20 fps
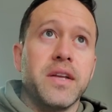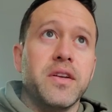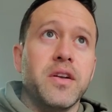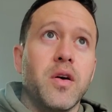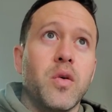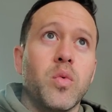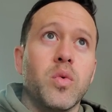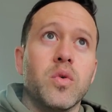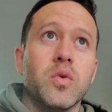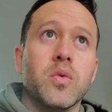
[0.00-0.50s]
You
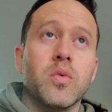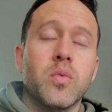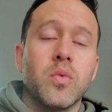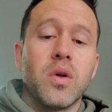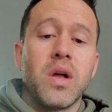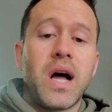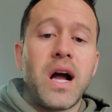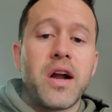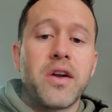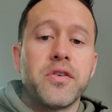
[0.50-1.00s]
know, we'll
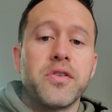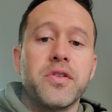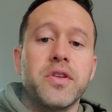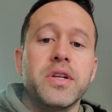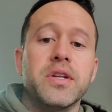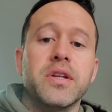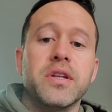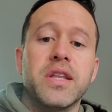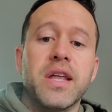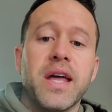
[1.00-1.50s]
we'll hire you
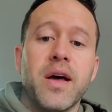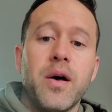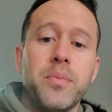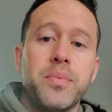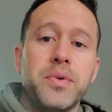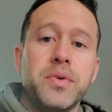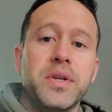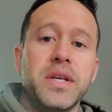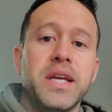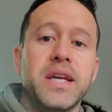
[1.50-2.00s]
the, the help
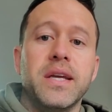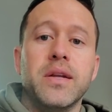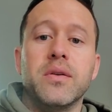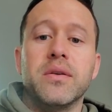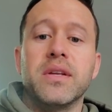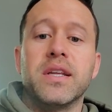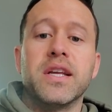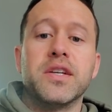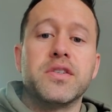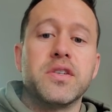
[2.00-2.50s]
you
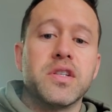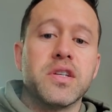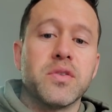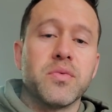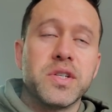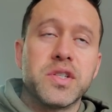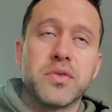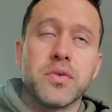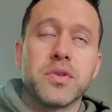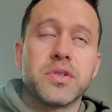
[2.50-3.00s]
need, get you the
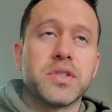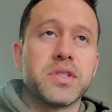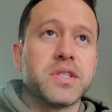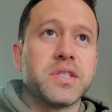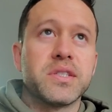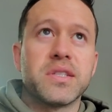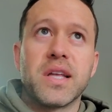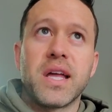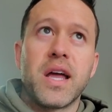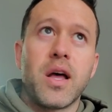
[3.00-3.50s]

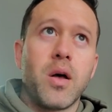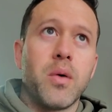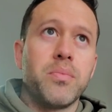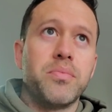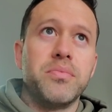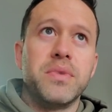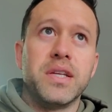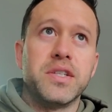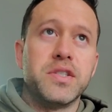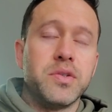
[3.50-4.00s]
resources, the
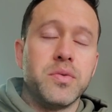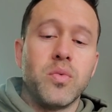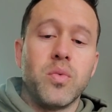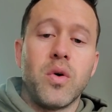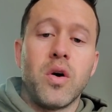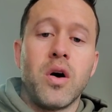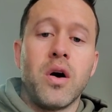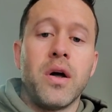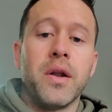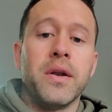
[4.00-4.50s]
help that you
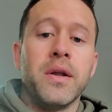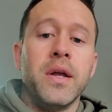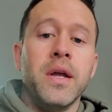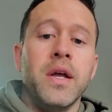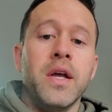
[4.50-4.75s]
want,